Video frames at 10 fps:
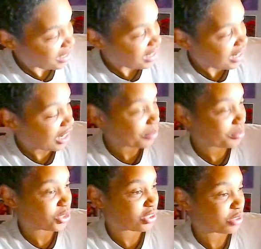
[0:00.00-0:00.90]
I'm
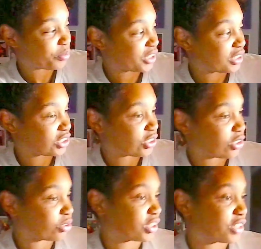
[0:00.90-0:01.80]
going to be,
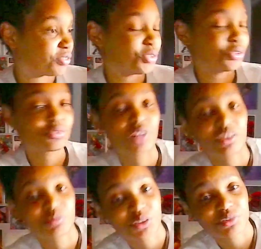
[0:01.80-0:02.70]
so if you've
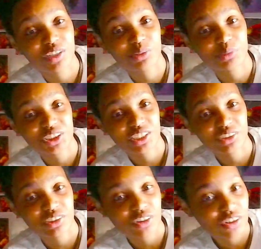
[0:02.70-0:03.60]
been following my channel at
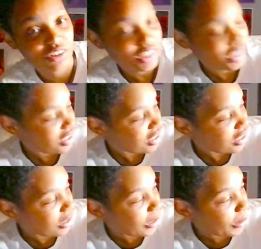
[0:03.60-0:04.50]
all,
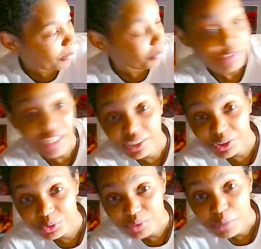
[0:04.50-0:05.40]
thank
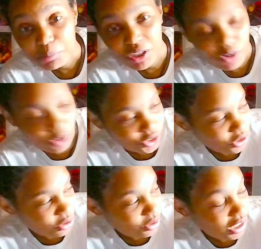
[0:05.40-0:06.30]
you. But
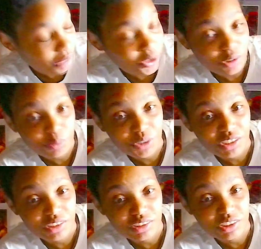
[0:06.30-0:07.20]
also, I'm going to
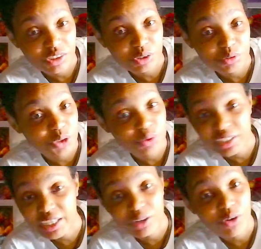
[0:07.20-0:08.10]
be, doing
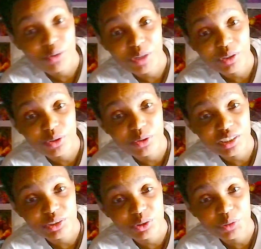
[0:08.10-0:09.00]
now, all my
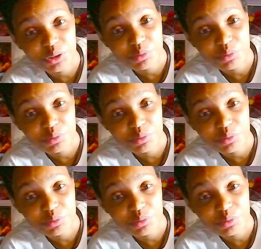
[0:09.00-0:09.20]
recordings will be